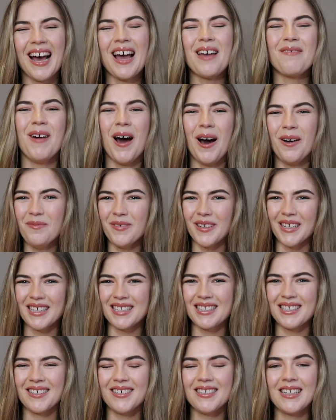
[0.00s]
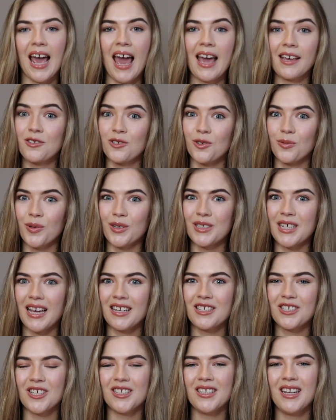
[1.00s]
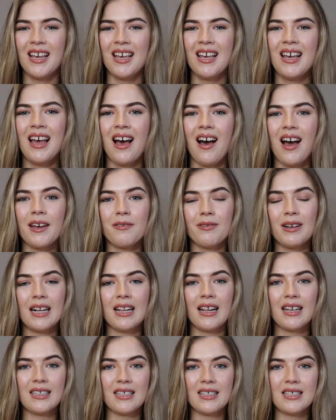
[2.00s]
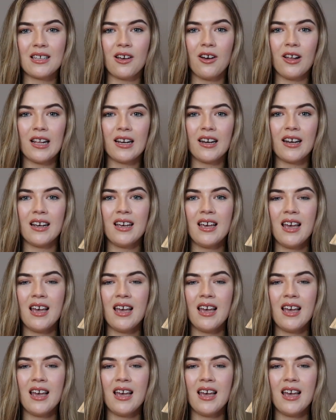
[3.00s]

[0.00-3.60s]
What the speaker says: I'm hoping it's good, extra protection. I really like this colour.